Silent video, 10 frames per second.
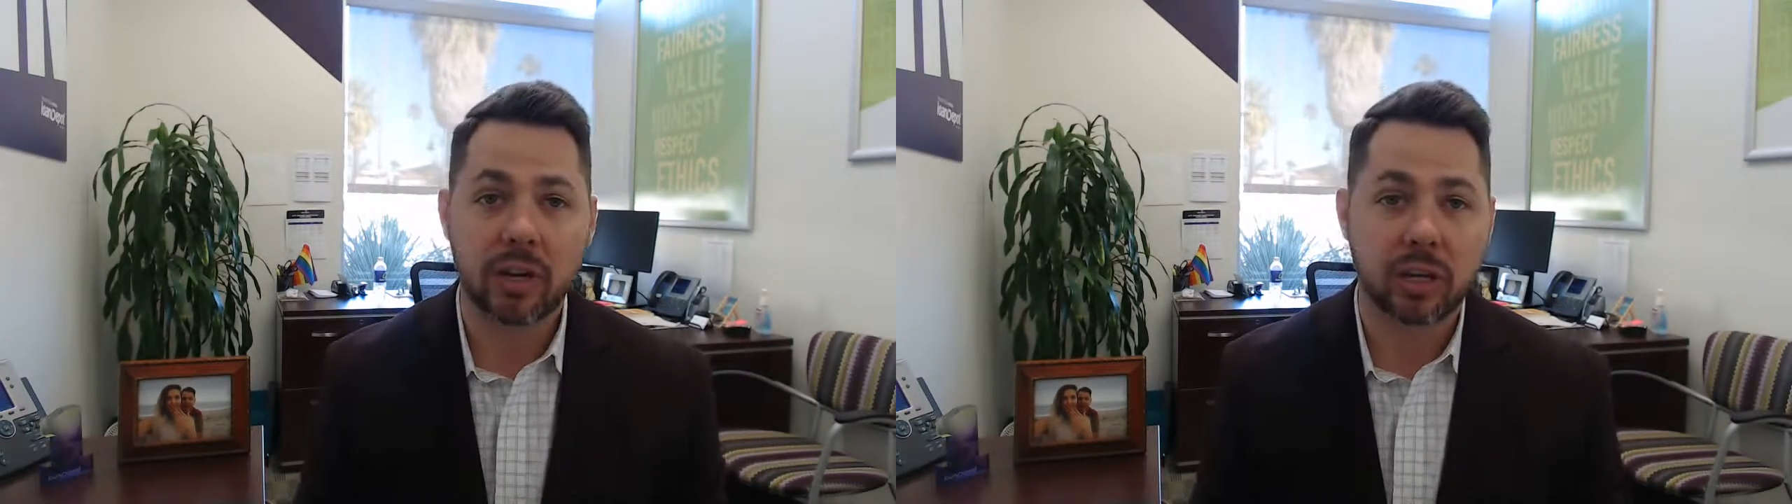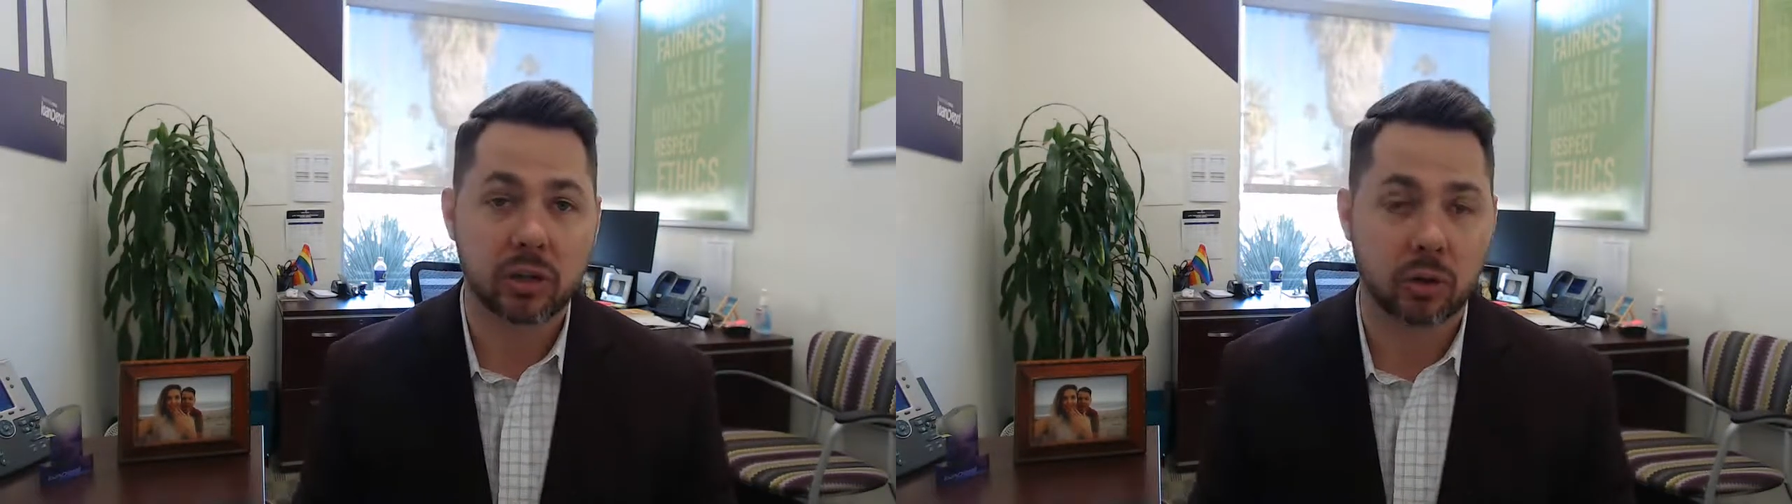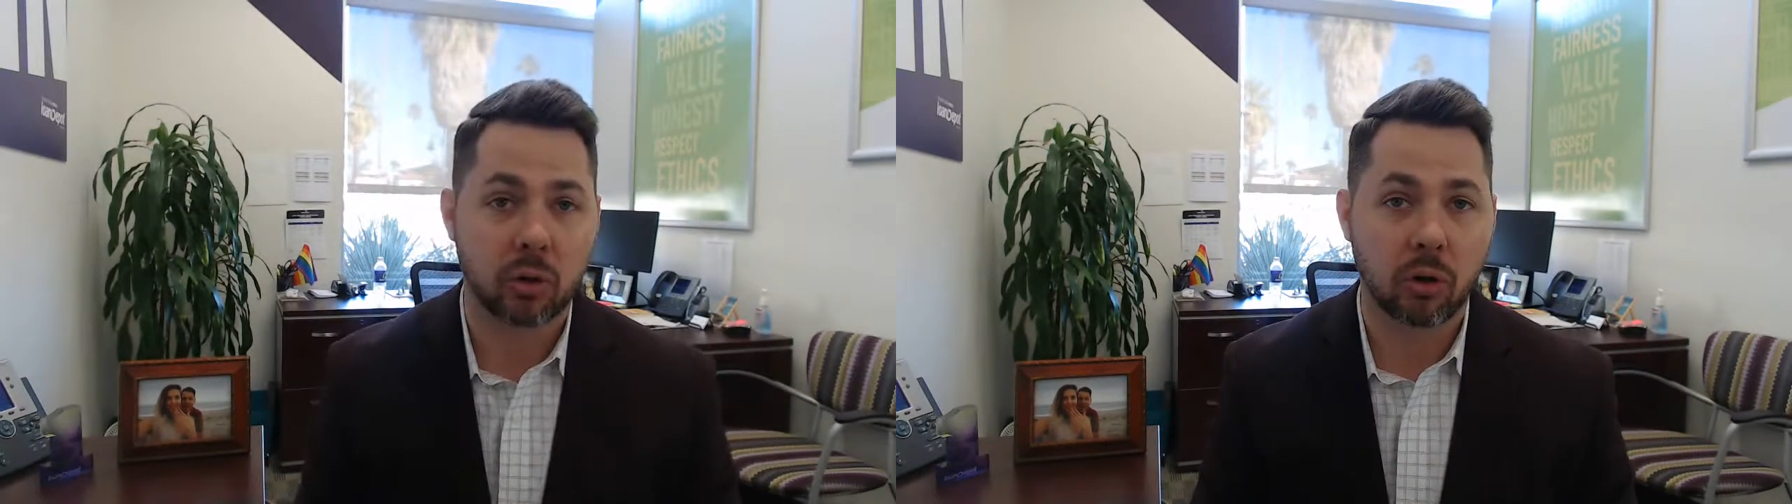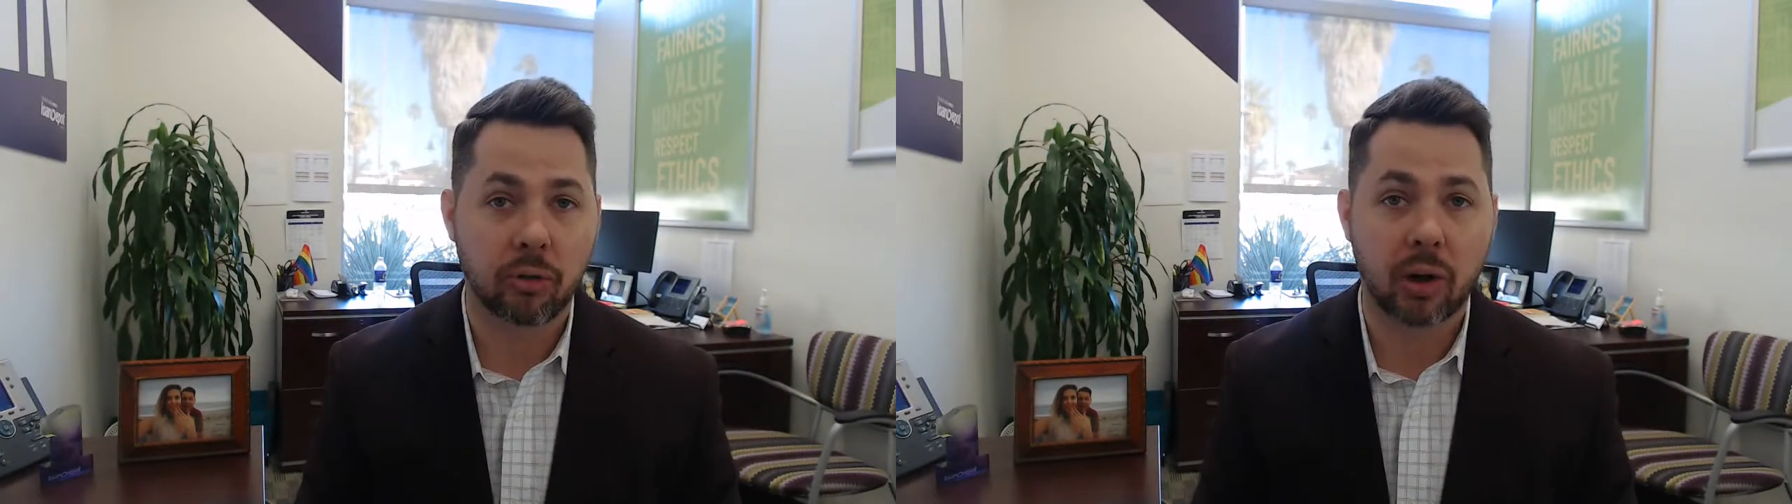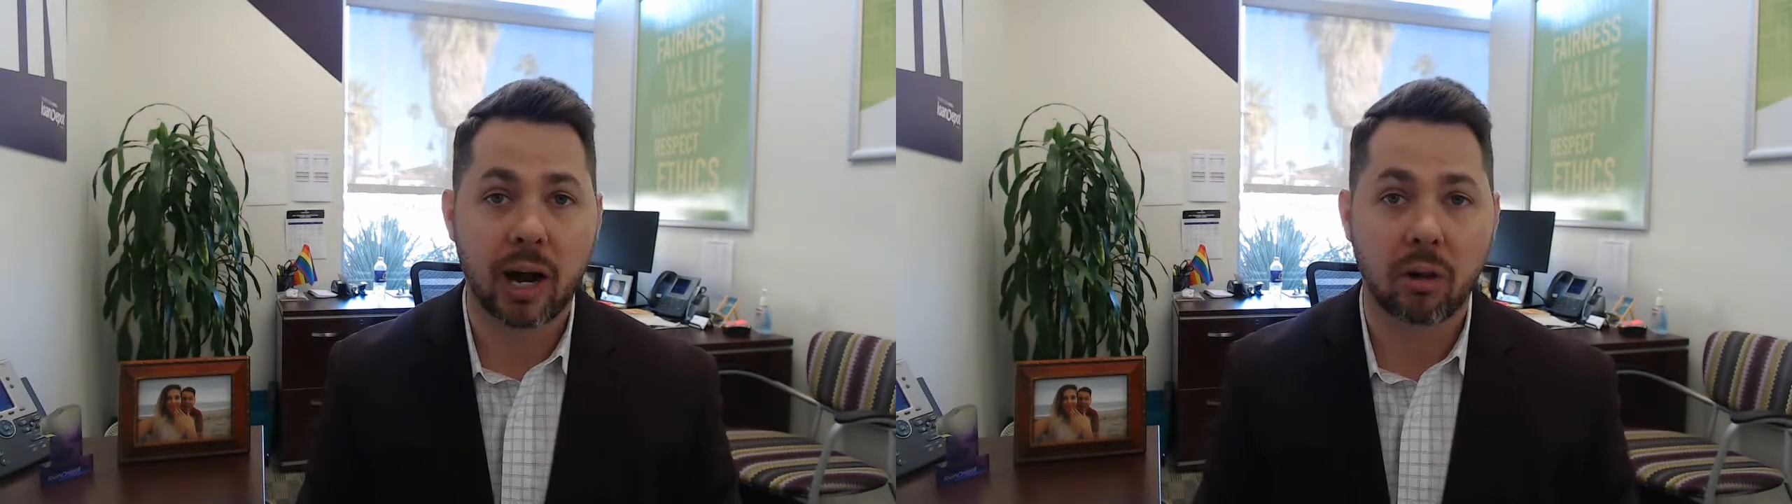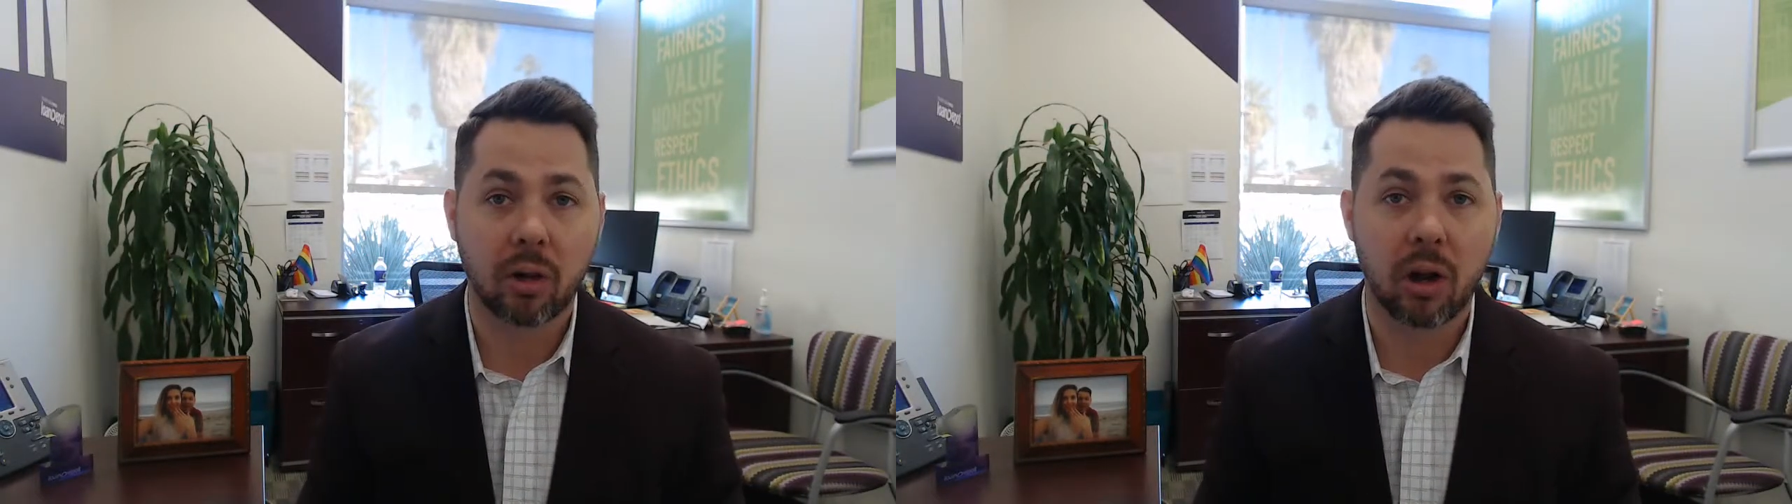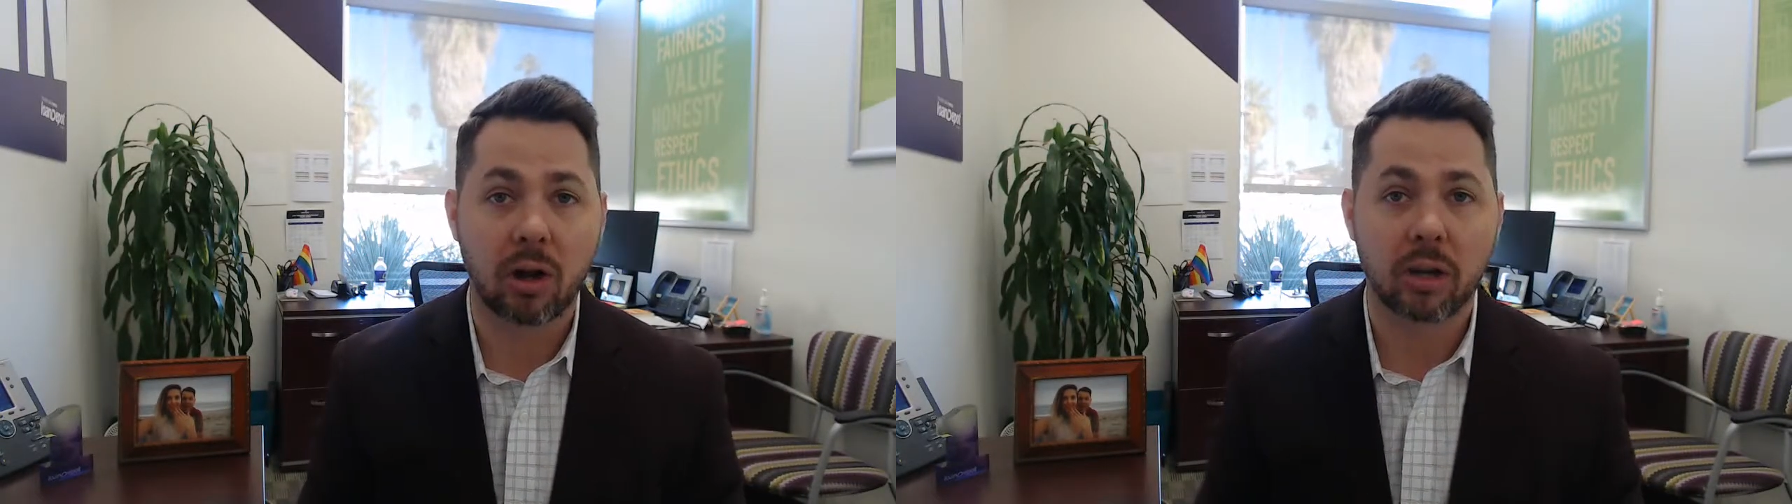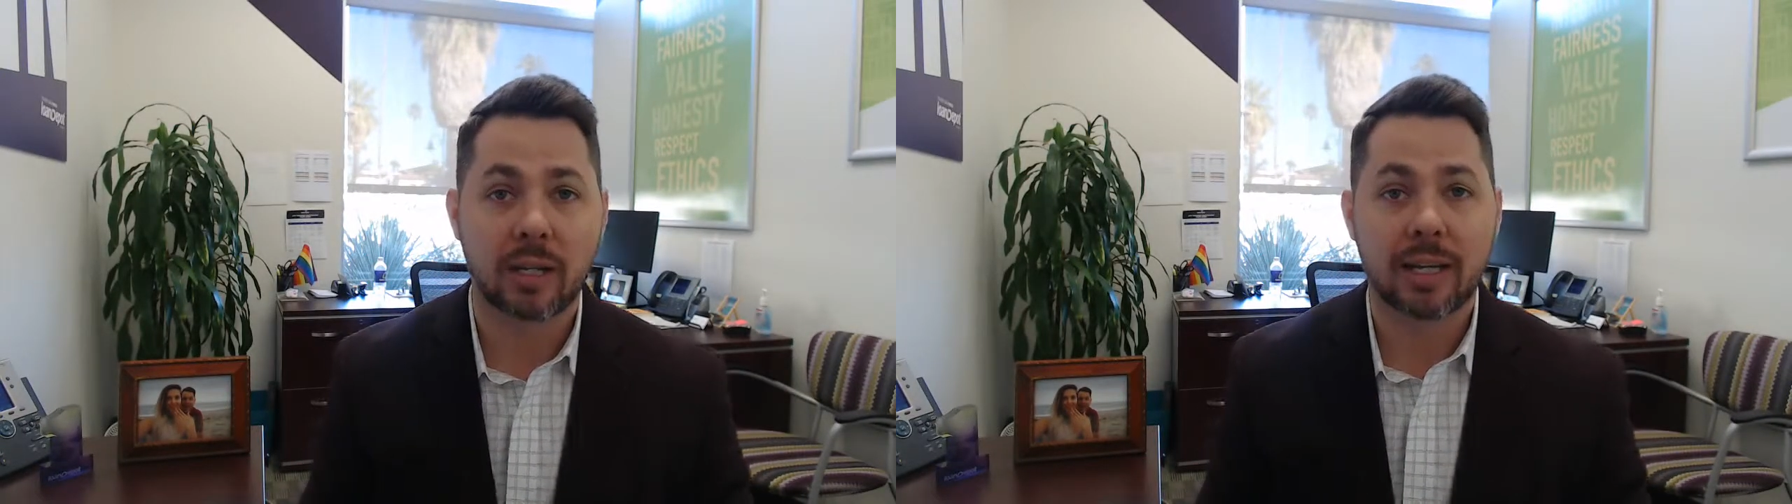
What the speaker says: control over how long